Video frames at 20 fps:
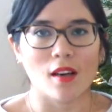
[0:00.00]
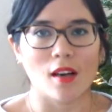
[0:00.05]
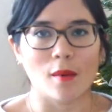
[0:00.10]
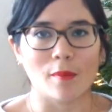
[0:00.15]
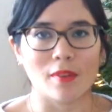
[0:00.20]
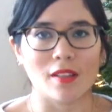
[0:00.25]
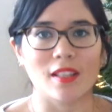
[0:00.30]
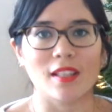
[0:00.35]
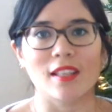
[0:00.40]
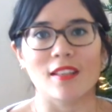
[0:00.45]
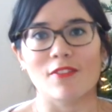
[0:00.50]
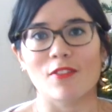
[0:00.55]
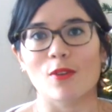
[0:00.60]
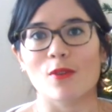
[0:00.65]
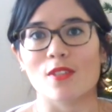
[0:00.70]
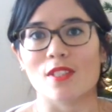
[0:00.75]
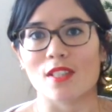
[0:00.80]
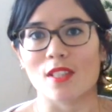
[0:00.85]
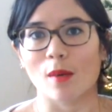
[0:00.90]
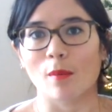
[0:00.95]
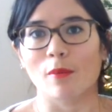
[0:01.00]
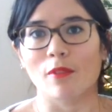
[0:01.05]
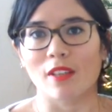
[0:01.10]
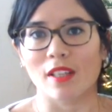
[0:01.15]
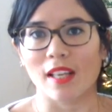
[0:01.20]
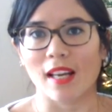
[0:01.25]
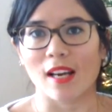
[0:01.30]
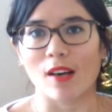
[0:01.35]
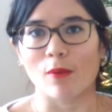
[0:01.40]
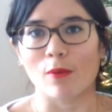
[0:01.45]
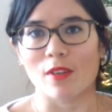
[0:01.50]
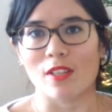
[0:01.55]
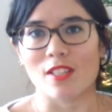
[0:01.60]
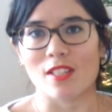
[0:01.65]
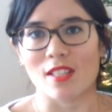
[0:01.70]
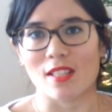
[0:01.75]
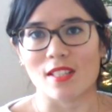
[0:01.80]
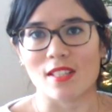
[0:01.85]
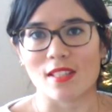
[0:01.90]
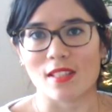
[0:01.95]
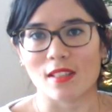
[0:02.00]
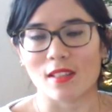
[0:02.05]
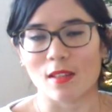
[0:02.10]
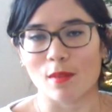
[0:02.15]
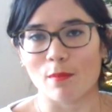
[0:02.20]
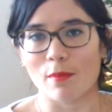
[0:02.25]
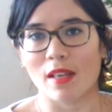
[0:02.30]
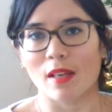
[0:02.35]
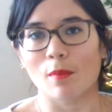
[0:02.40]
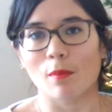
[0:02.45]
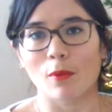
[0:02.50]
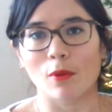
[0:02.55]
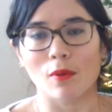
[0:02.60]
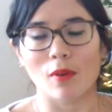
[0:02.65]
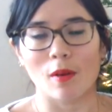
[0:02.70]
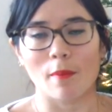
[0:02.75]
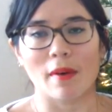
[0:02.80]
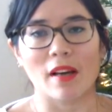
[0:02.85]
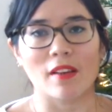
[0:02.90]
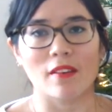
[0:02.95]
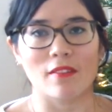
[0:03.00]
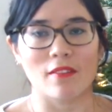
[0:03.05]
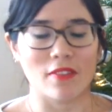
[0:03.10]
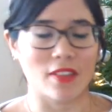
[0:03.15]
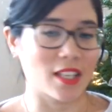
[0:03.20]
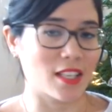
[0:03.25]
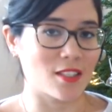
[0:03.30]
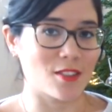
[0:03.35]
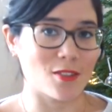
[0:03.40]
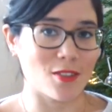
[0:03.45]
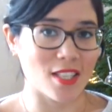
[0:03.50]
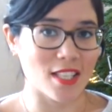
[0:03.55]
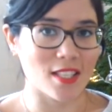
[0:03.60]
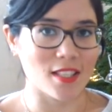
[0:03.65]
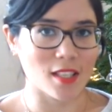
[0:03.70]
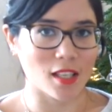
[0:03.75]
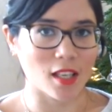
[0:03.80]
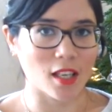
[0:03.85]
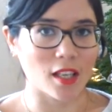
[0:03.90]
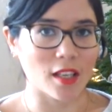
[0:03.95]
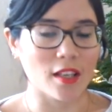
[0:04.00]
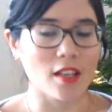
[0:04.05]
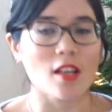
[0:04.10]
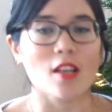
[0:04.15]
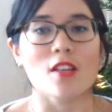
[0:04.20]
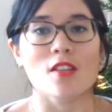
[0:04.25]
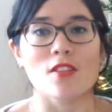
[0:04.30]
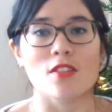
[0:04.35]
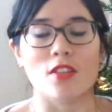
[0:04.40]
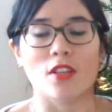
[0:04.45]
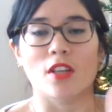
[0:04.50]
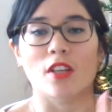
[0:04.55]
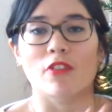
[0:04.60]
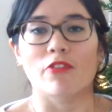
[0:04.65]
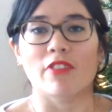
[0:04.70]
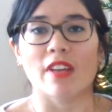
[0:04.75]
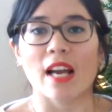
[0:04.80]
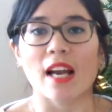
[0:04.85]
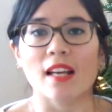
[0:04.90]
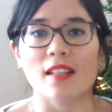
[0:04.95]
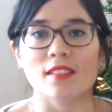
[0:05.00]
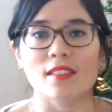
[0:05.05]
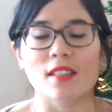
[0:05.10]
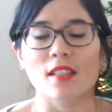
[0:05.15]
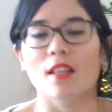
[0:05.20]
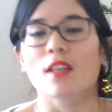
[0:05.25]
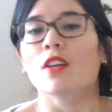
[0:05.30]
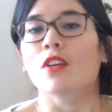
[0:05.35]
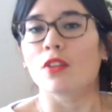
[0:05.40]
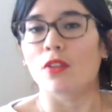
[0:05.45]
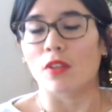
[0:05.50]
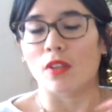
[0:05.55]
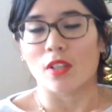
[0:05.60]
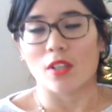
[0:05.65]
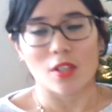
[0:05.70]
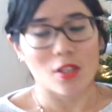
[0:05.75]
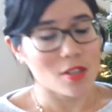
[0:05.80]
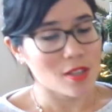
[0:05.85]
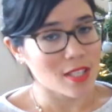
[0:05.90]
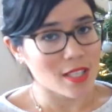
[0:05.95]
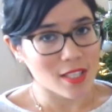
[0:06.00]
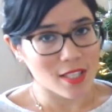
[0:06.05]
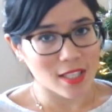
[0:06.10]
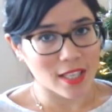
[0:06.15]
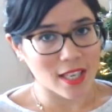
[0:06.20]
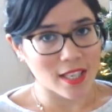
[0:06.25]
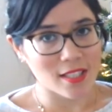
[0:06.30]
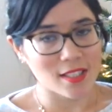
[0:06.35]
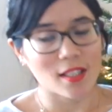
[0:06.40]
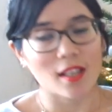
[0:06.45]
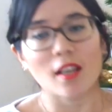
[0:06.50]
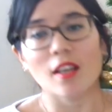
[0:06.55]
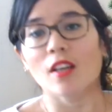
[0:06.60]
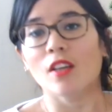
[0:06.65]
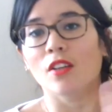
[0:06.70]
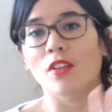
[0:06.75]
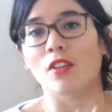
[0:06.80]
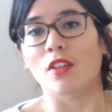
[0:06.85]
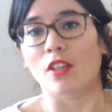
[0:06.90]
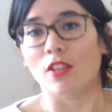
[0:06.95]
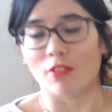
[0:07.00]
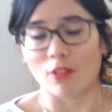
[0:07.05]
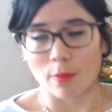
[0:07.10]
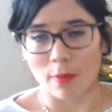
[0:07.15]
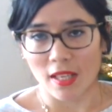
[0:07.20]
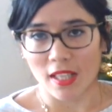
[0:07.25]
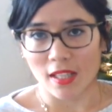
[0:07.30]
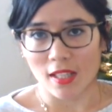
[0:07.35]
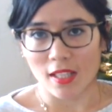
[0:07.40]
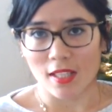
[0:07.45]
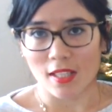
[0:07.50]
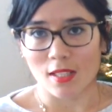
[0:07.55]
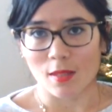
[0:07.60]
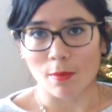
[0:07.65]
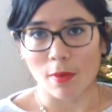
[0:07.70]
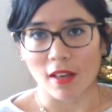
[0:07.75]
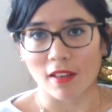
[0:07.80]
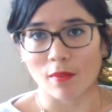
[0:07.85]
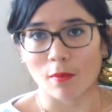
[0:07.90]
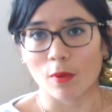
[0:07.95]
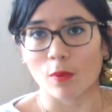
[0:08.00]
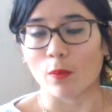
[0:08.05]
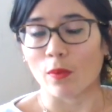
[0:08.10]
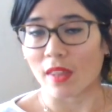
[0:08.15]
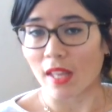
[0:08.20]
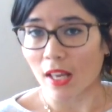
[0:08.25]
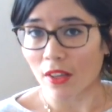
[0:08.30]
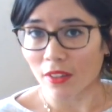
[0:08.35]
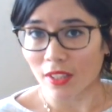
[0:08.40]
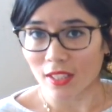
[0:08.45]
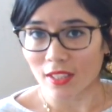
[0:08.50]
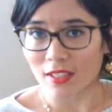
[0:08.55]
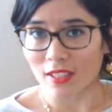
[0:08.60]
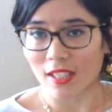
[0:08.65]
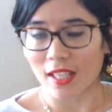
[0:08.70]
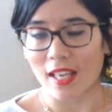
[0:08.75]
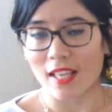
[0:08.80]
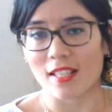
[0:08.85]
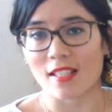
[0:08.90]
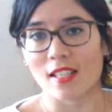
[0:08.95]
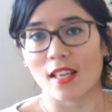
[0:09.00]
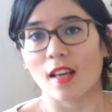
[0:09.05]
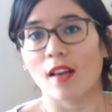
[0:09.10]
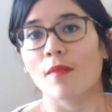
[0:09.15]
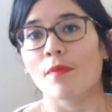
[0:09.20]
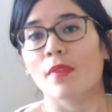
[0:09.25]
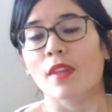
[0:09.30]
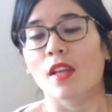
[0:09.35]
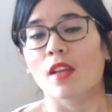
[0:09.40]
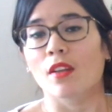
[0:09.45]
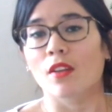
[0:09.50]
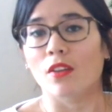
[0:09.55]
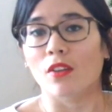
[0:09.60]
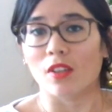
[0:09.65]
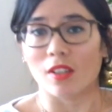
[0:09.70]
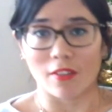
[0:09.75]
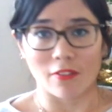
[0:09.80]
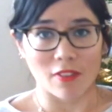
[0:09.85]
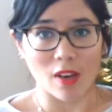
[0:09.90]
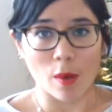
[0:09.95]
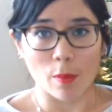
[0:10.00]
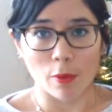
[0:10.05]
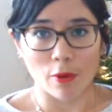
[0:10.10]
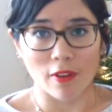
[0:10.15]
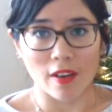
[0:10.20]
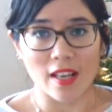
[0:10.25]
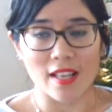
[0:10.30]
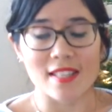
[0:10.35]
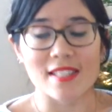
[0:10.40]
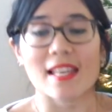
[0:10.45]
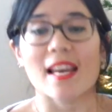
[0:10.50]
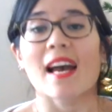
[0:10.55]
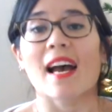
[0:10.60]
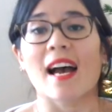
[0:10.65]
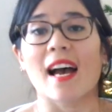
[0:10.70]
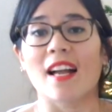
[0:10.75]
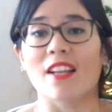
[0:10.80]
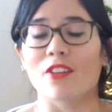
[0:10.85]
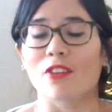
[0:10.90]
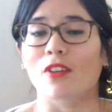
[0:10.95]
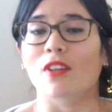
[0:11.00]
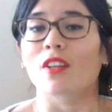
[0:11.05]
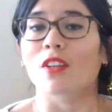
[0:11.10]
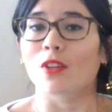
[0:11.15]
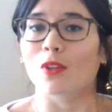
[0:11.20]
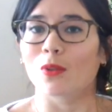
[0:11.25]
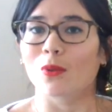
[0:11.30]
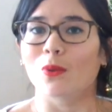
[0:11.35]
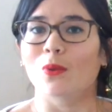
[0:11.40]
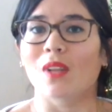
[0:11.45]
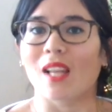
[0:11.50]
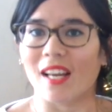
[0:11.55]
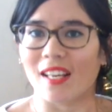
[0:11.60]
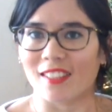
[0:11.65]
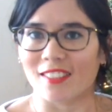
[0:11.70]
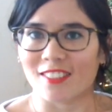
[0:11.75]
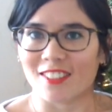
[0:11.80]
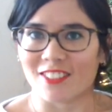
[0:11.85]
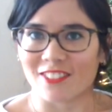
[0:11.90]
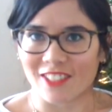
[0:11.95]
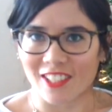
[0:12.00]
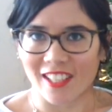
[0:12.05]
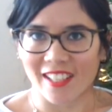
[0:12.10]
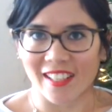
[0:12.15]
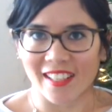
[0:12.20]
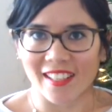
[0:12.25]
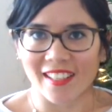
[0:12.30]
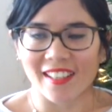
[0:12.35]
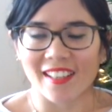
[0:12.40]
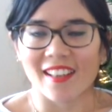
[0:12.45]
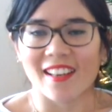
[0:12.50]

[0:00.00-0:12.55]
I'm going to give you a summary now which is the minimal amount of things you need to learn. So you're going to react, you're going to use an indicator, you're going to repeat the experiment without the indicator, you're going to evaporate and you're going to cool and dry.